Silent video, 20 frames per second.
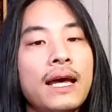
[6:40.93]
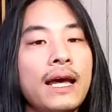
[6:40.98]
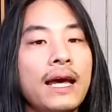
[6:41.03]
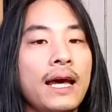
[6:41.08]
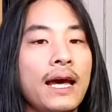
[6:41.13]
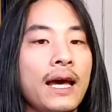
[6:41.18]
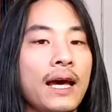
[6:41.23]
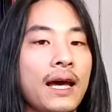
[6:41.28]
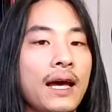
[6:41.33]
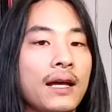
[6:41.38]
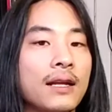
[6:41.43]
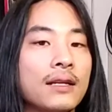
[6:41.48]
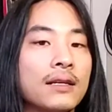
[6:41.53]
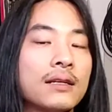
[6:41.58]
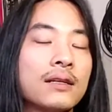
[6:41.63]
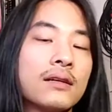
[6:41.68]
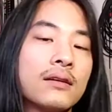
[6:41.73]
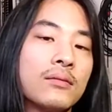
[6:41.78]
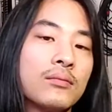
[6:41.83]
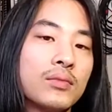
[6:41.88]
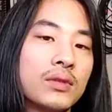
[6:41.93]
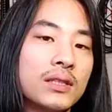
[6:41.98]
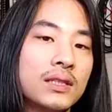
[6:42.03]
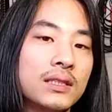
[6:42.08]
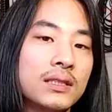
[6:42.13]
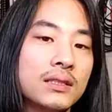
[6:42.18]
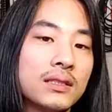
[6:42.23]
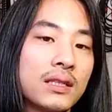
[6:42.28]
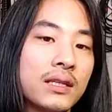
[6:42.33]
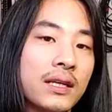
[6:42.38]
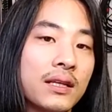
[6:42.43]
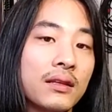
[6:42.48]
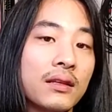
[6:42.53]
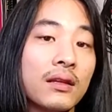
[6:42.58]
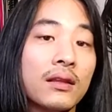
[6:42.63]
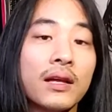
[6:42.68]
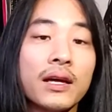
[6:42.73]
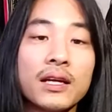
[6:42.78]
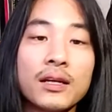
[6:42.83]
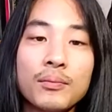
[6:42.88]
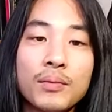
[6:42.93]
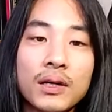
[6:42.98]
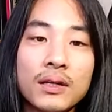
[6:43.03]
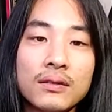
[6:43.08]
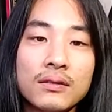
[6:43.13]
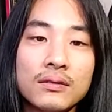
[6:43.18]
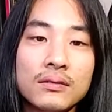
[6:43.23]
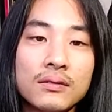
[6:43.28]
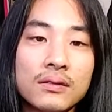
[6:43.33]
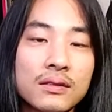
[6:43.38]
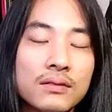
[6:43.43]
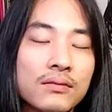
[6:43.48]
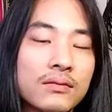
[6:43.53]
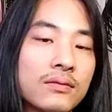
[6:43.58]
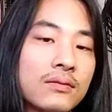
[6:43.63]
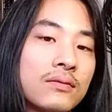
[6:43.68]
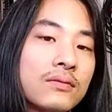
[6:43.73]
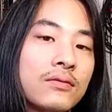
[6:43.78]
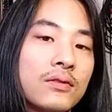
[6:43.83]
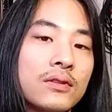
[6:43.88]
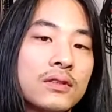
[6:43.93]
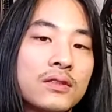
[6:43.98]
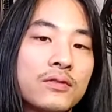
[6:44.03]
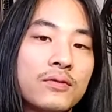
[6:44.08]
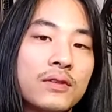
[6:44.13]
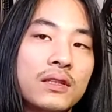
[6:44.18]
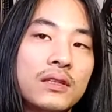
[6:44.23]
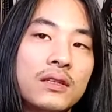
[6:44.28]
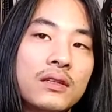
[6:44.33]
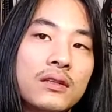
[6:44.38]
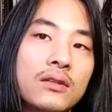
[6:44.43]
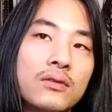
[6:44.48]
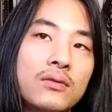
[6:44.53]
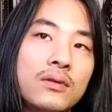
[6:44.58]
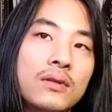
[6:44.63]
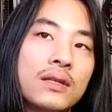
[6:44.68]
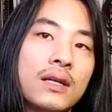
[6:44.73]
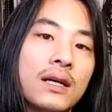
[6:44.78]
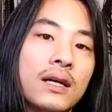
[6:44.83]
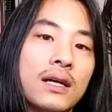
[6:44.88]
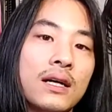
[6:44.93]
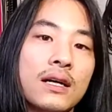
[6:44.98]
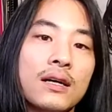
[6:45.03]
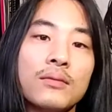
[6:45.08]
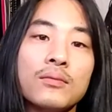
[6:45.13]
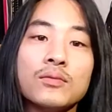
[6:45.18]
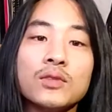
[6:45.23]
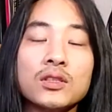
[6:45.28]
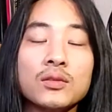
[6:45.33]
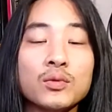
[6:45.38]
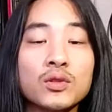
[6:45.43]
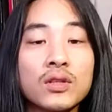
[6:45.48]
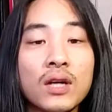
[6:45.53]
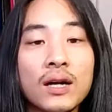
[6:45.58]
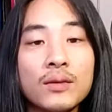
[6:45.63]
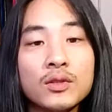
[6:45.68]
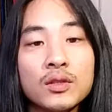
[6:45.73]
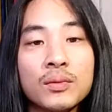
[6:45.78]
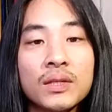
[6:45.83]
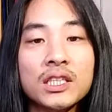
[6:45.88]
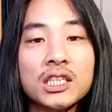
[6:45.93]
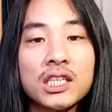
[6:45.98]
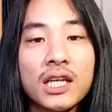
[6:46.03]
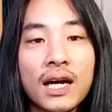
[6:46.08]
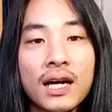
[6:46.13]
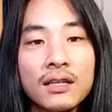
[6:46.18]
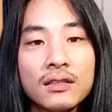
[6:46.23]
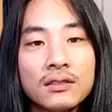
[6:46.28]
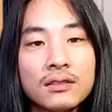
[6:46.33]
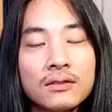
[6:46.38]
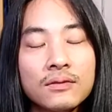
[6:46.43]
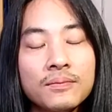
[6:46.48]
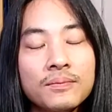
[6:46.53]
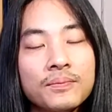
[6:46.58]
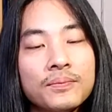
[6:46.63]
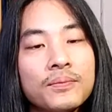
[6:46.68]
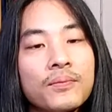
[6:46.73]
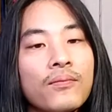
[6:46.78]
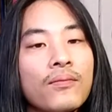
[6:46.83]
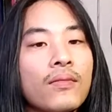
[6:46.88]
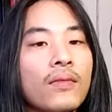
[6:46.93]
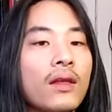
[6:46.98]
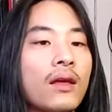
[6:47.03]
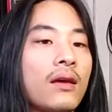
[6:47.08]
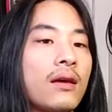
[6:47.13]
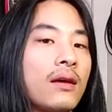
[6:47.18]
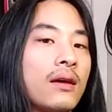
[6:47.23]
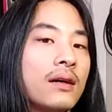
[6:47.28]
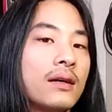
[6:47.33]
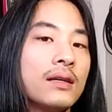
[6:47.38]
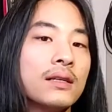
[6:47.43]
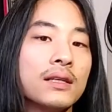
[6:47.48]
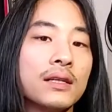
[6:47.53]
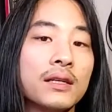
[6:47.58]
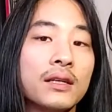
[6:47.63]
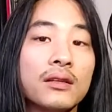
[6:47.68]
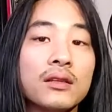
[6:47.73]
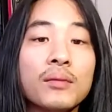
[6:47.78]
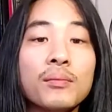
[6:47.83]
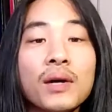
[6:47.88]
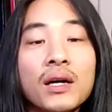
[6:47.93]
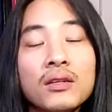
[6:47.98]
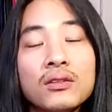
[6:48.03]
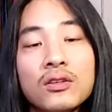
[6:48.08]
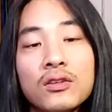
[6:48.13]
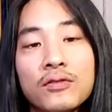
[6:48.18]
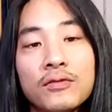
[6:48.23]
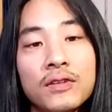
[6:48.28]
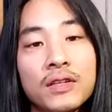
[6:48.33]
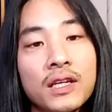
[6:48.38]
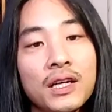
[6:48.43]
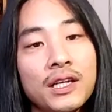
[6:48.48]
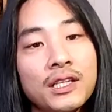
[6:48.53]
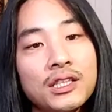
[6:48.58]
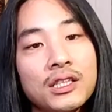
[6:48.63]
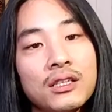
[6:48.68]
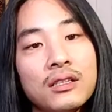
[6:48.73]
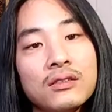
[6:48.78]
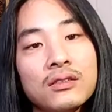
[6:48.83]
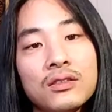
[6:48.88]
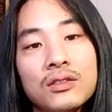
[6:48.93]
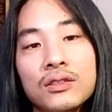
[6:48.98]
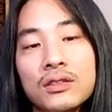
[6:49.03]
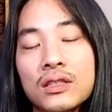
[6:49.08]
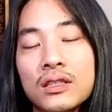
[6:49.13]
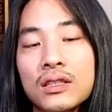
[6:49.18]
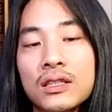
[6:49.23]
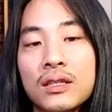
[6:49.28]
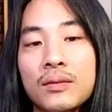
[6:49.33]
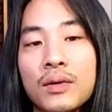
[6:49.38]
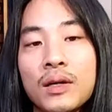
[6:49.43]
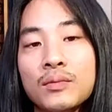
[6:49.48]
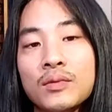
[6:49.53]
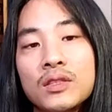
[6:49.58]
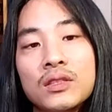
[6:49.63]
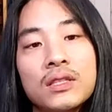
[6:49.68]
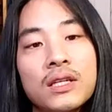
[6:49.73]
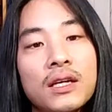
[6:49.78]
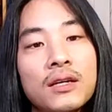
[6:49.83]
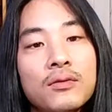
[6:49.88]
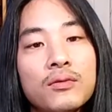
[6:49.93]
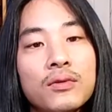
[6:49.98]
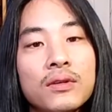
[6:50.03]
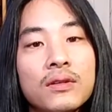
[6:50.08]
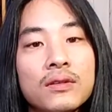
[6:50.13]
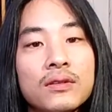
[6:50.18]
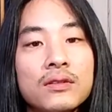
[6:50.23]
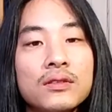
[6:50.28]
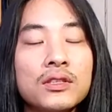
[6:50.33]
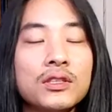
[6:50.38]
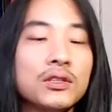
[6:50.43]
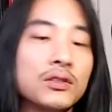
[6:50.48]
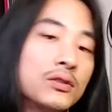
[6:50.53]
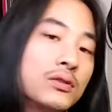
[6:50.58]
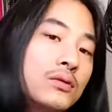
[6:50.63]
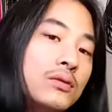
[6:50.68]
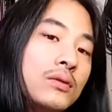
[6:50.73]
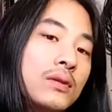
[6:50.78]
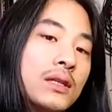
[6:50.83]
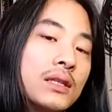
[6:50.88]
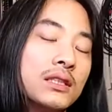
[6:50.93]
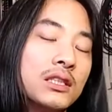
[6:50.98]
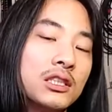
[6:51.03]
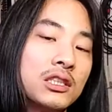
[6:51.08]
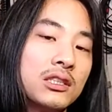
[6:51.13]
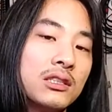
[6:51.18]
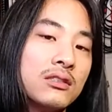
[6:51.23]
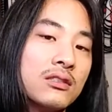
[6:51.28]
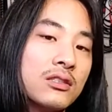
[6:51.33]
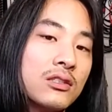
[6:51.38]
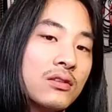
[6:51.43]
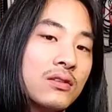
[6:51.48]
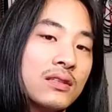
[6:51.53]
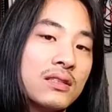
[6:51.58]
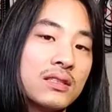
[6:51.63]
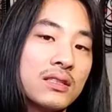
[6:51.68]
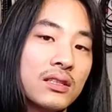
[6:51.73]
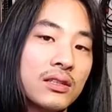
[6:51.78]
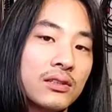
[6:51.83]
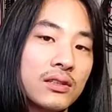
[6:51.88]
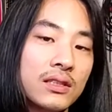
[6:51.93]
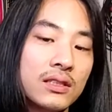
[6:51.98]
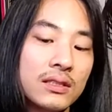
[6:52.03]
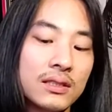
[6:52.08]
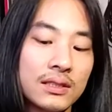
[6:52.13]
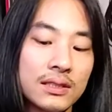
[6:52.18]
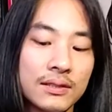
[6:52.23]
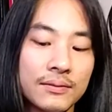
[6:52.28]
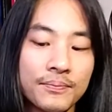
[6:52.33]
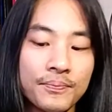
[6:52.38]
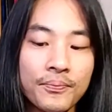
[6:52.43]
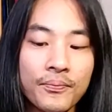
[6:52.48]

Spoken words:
and please hit the like button for this video, subscribe to my channel, hit the bell notification so you can keep up to date with new additions to this series,